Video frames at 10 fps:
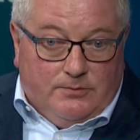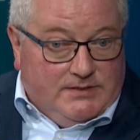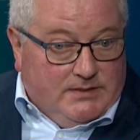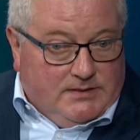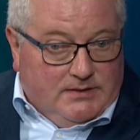
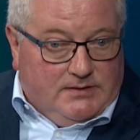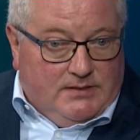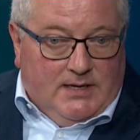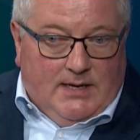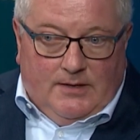
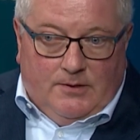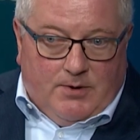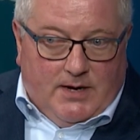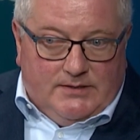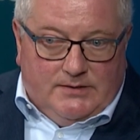resistance, and the
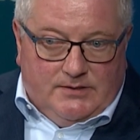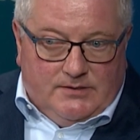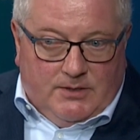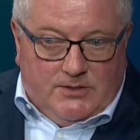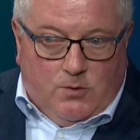process
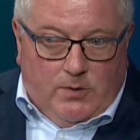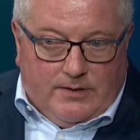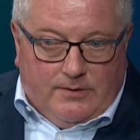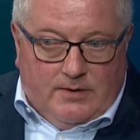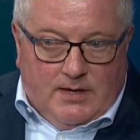is much
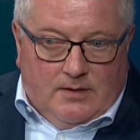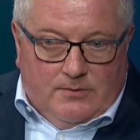quicker.